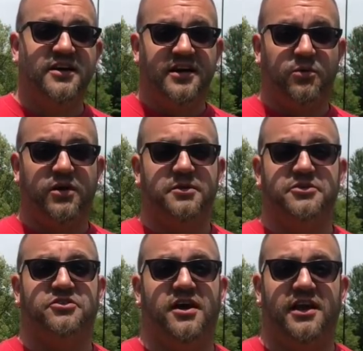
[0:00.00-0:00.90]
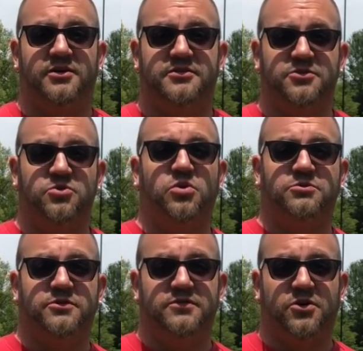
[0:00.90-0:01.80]
and we're going to be trying out the new
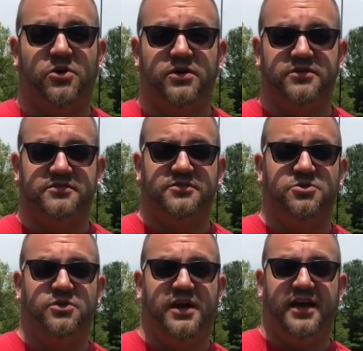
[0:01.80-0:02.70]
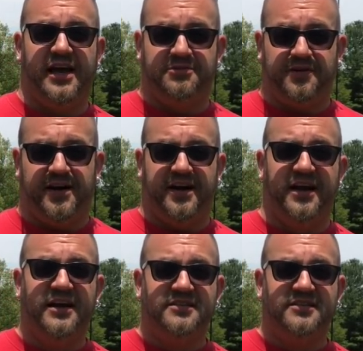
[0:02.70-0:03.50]
Wolf River Coils U A F I